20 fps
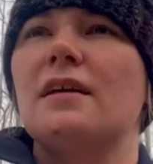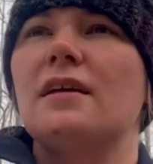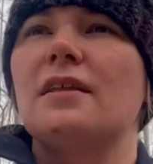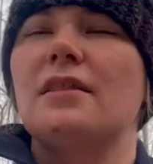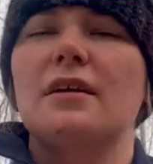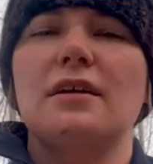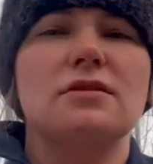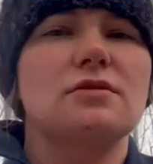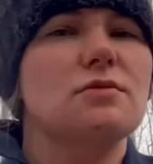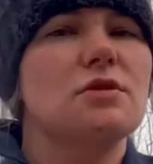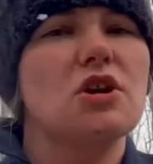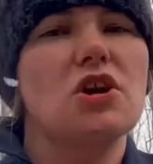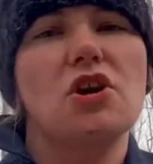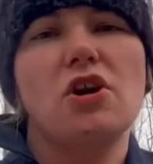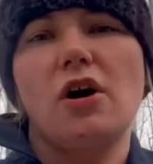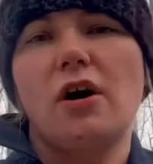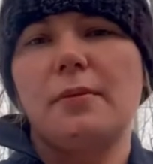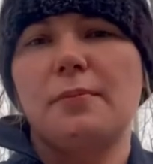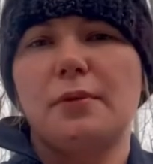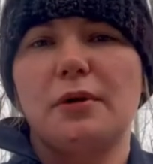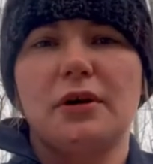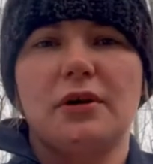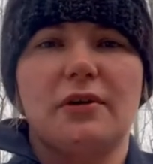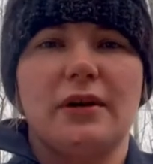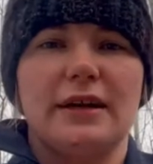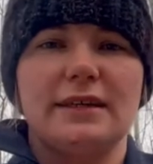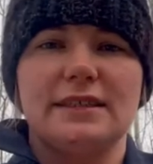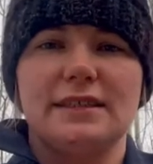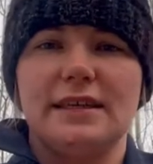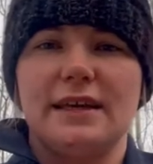things were not
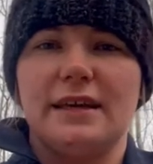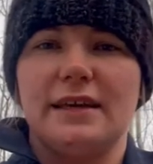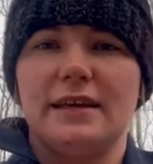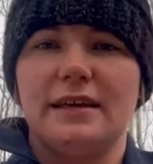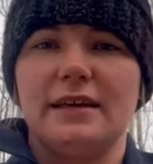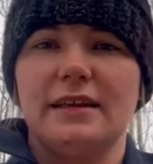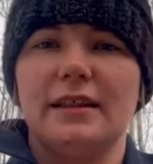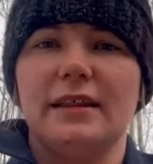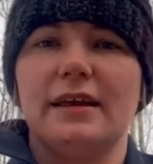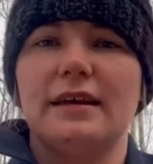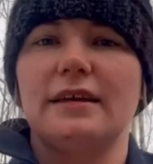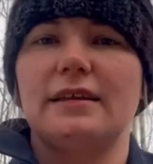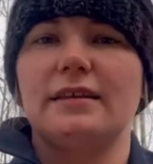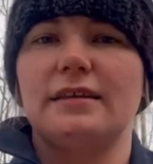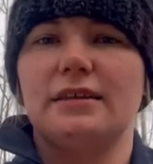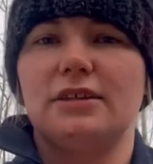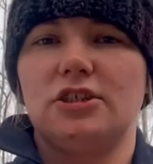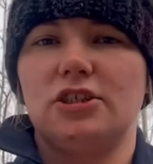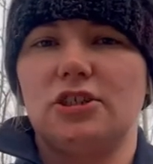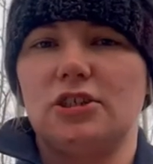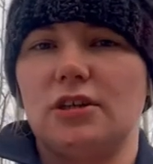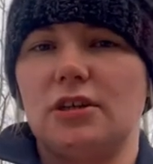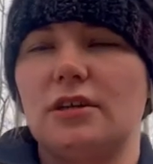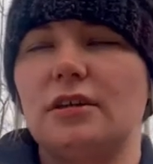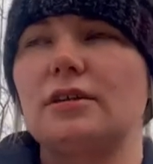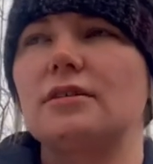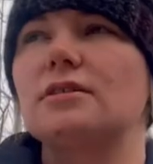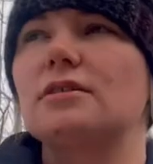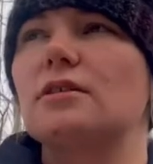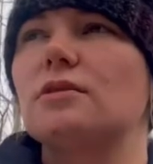progressing like they should.
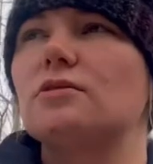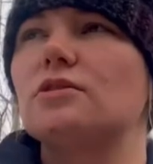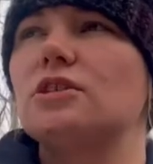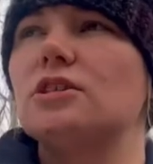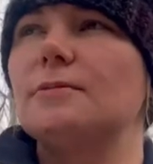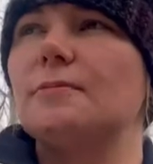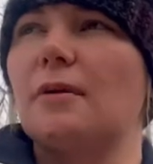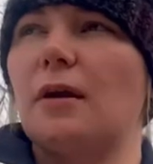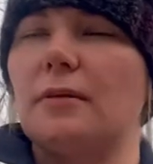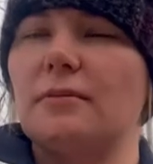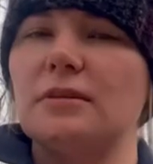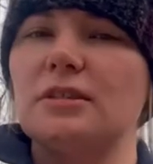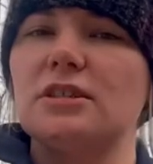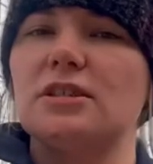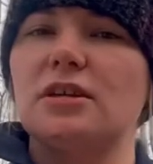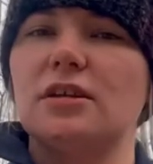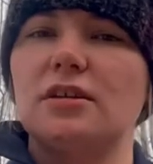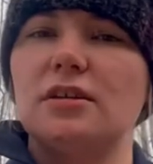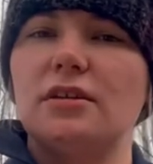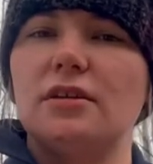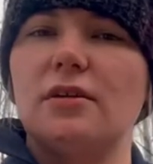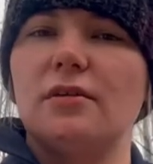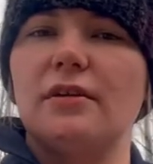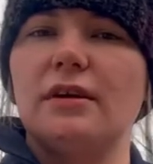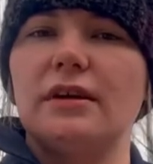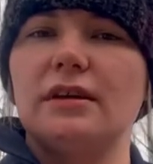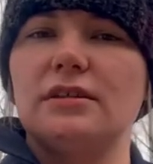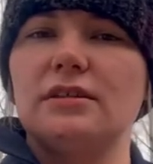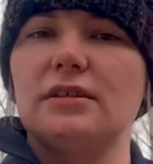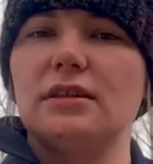So she probably started
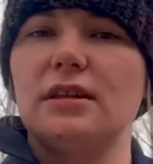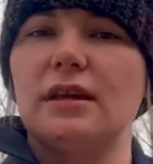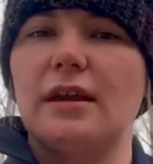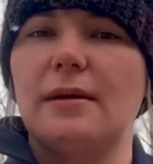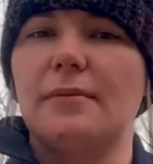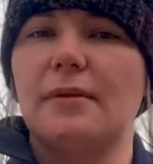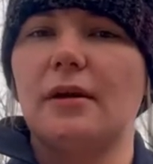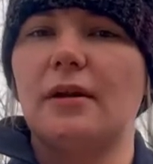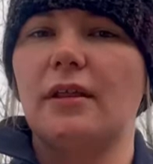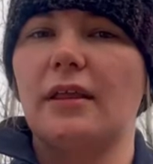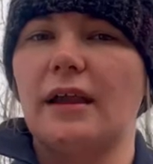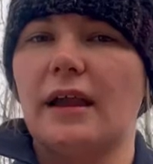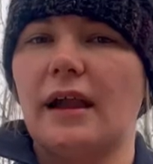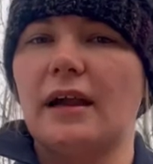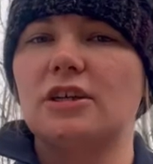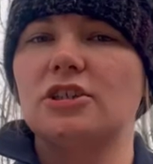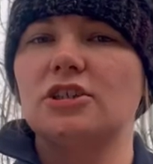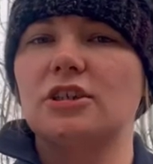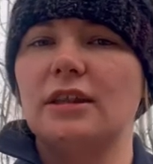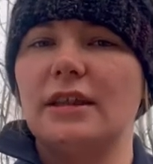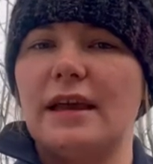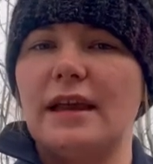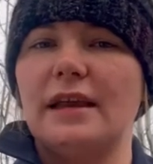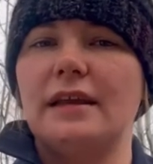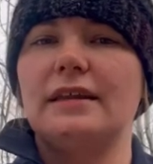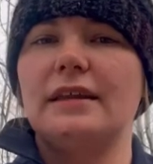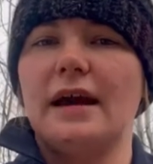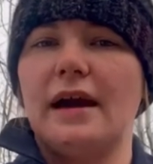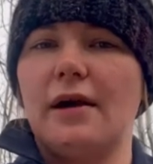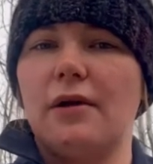going into labor, like actually laying
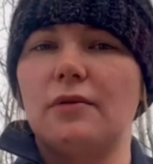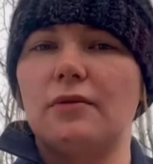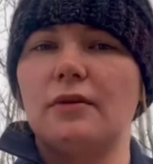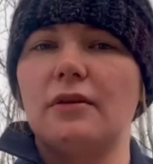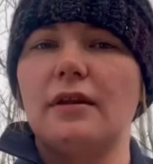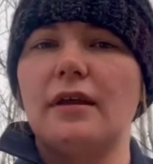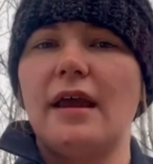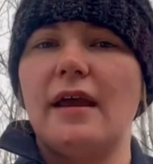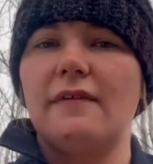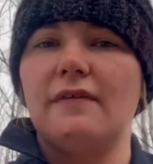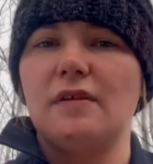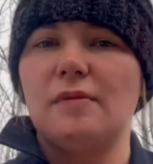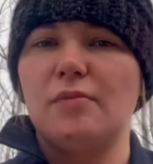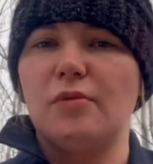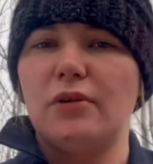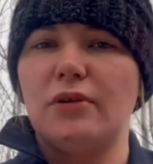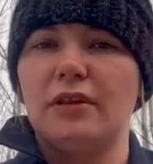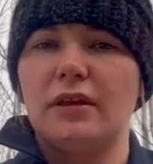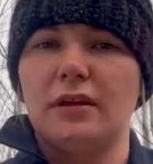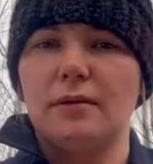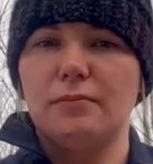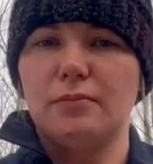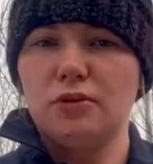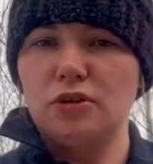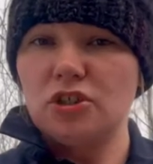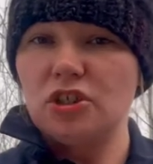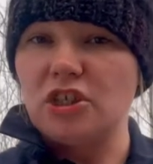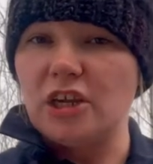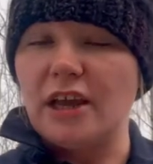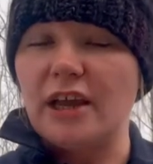down, heavy breathing,
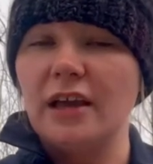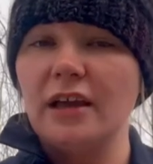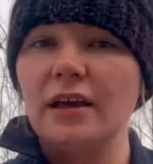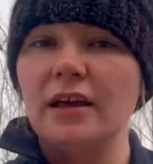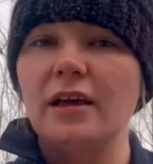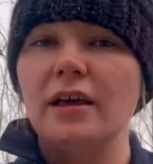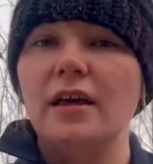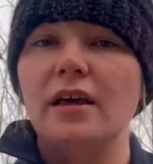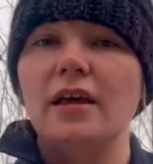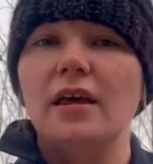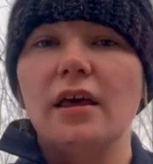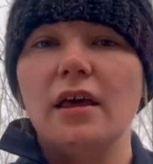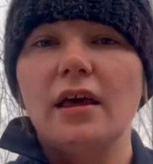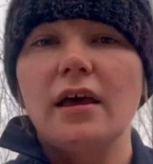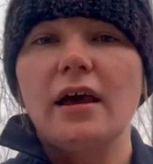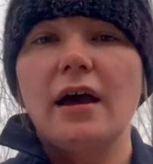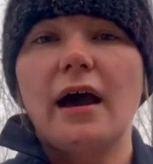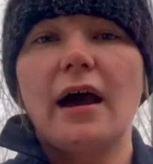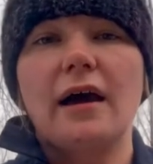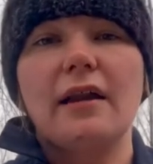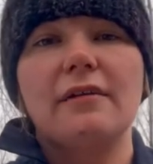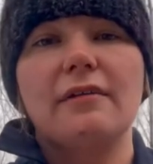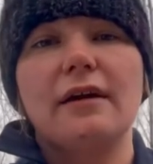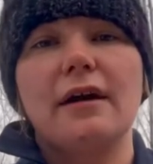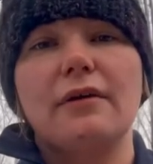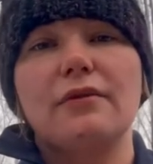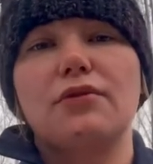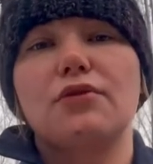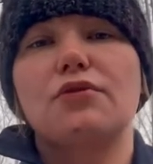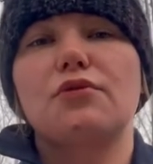pushing at
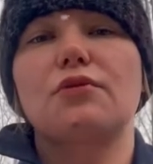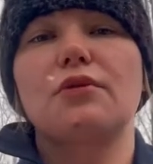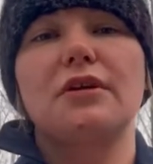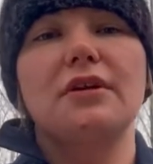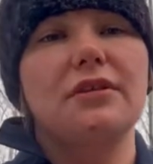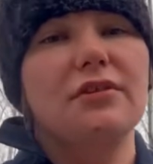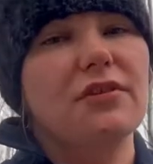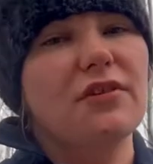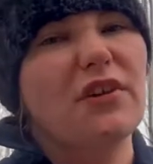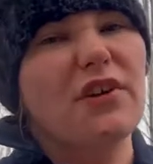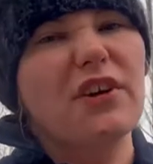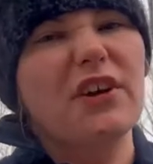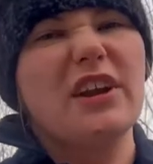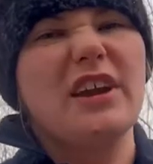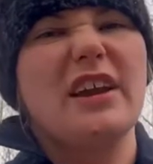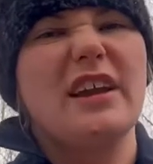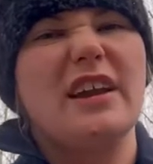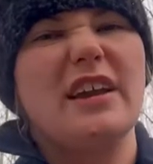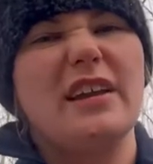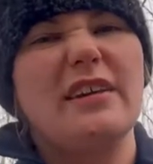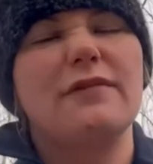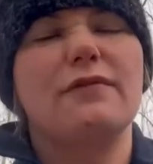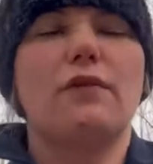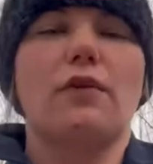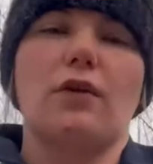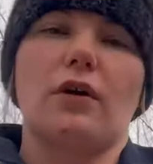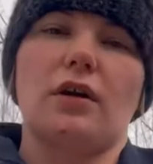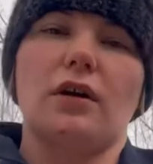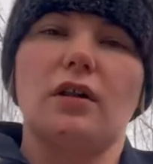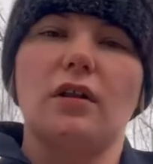around 3:30,
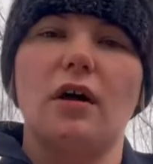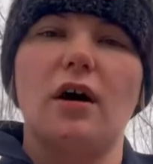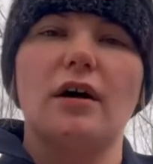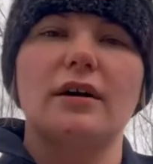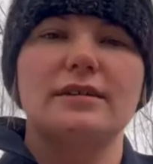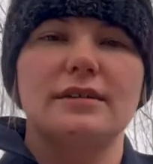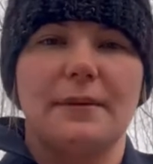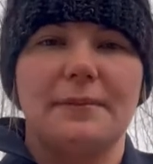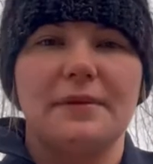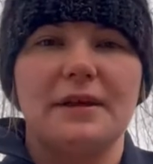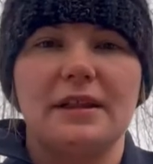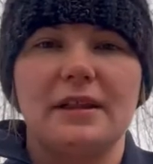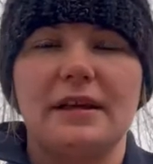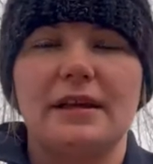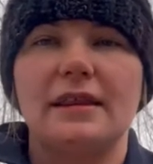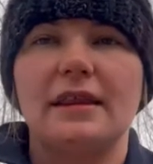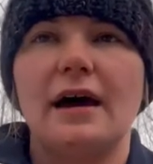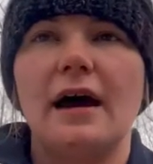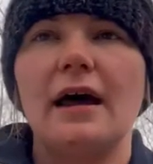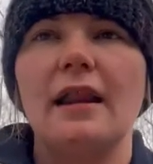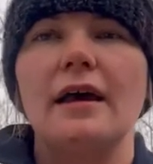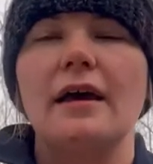4 o'clock, something like that.